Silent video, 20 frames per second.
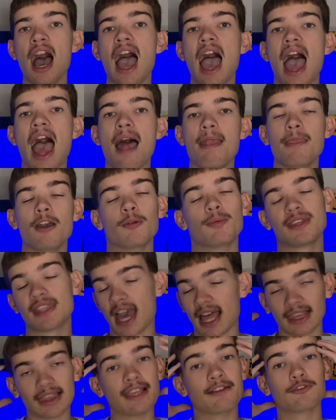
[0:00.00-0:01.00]
and there'll be
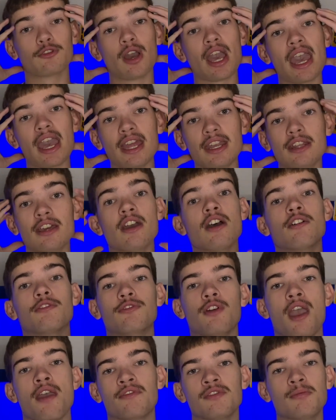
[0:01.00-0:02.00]
that level head
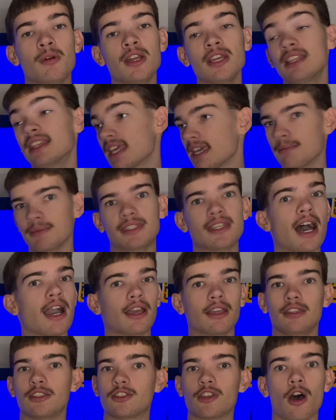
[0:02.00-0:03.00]
for everybody, Liam
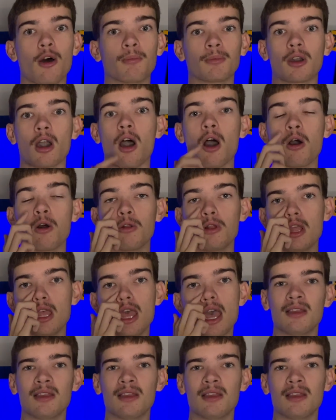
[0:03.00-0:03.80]
Duggan, Tom Cole.